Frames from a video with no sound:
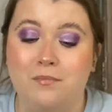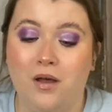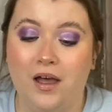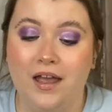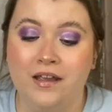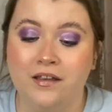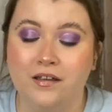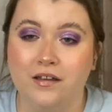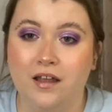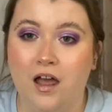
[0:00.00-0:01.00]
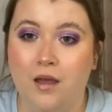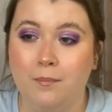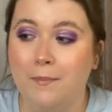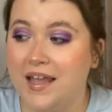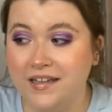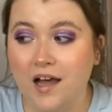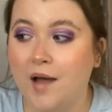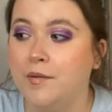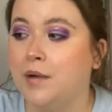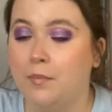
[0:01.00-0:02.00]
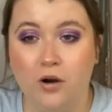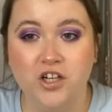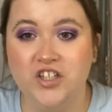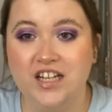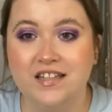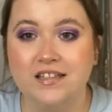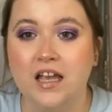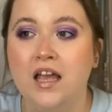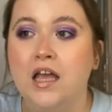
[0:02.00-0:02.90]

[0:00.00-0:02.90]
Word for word: my makeup and my brushes,